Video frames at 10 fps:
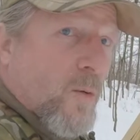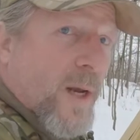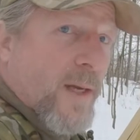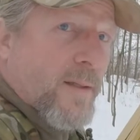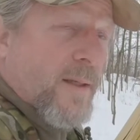the
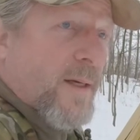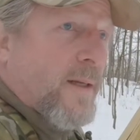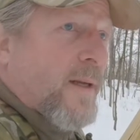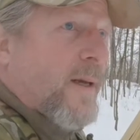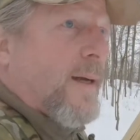way it
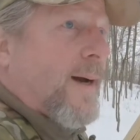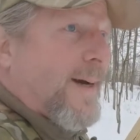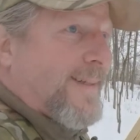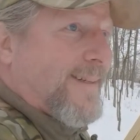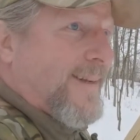did.
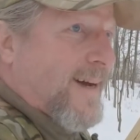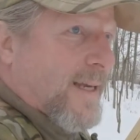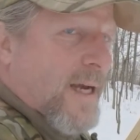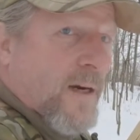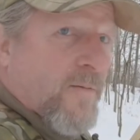I did
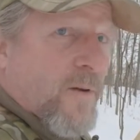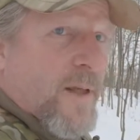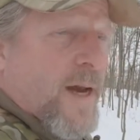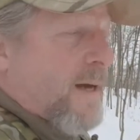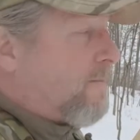not care for
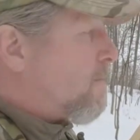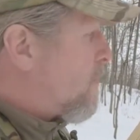that.